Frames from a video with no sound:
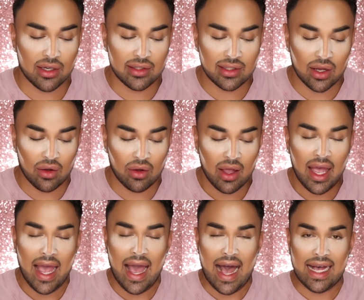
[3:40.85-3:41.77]
So
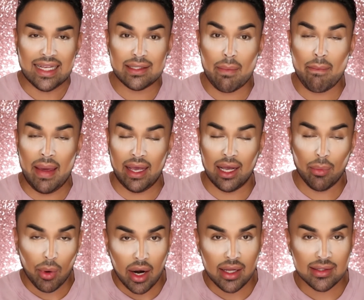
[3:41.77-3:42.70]
as a
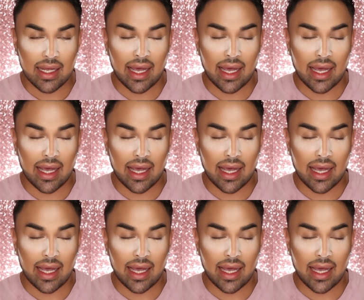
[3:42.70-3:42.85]
makeup artist,